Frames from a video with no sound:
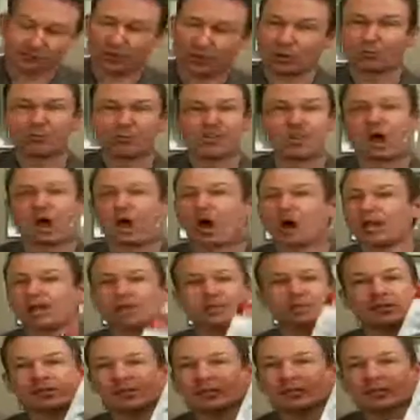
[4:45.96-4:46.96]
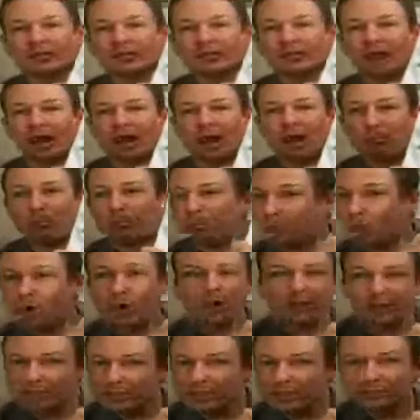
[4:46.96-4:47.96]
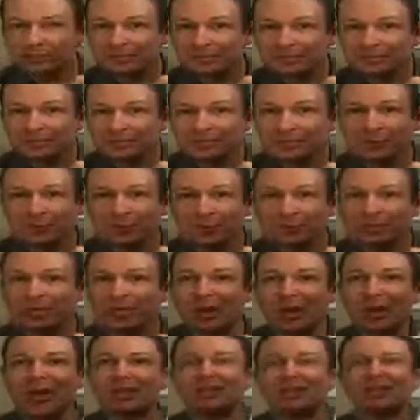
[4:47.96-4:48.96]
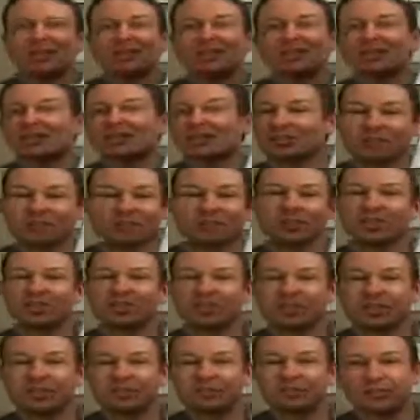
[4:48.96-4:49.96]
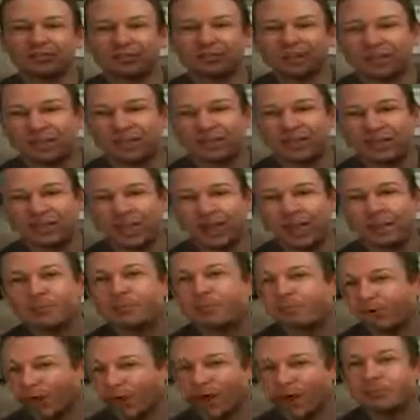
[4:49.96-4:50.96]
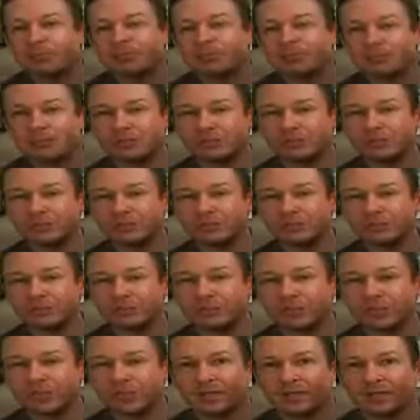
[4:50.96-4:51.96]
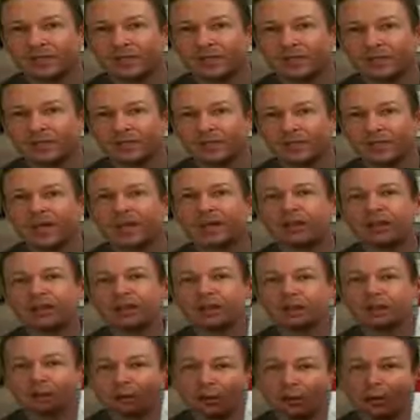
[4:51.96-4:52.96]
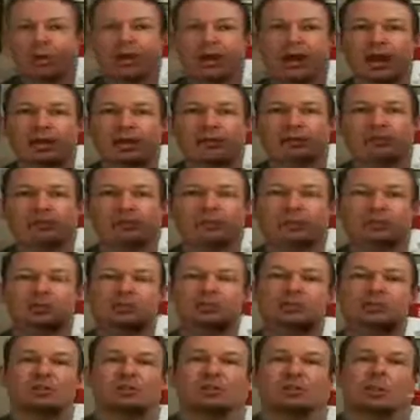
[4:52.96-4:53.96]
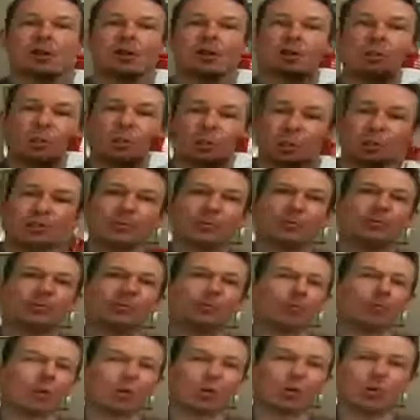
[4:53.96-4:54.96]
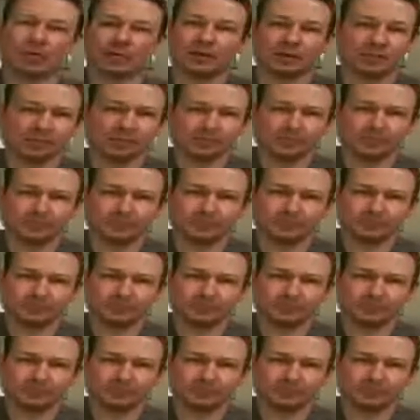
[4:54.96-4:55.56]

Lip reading: you know, beyond a book or beyond any specific information, I promise you that your efforts will be rewarded.